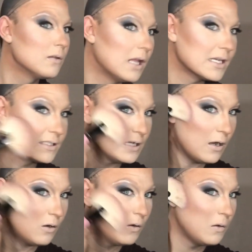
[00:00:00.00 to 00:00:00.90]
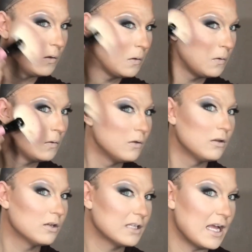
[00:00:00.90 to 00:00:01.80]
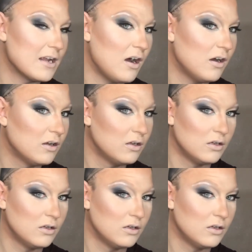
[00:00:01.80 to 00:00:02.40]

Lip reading: Like so. Look at that, y'all.